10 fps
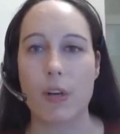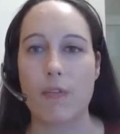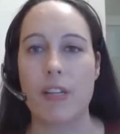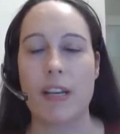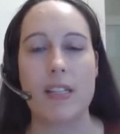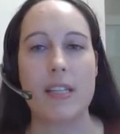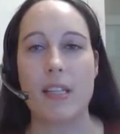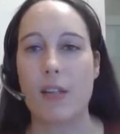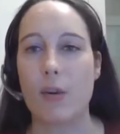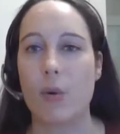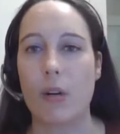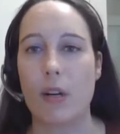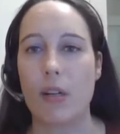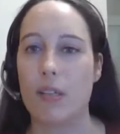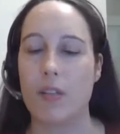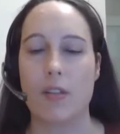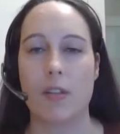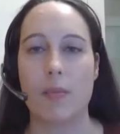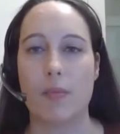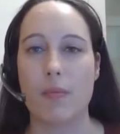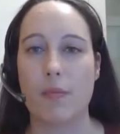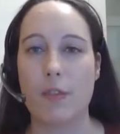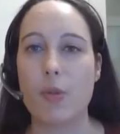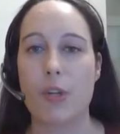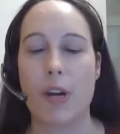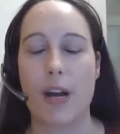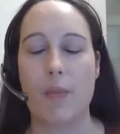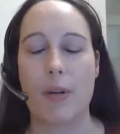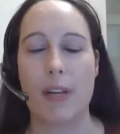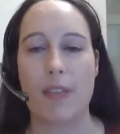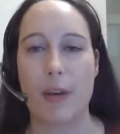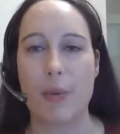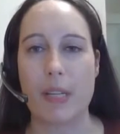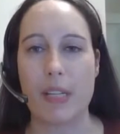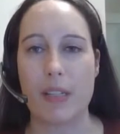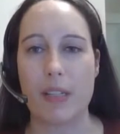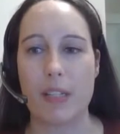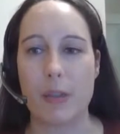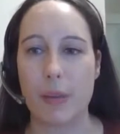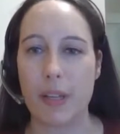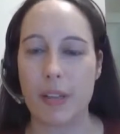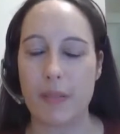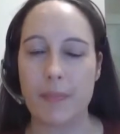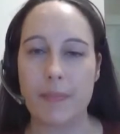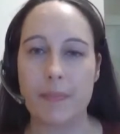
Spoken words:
COVID-19 or some future outbreak that we need to deal with.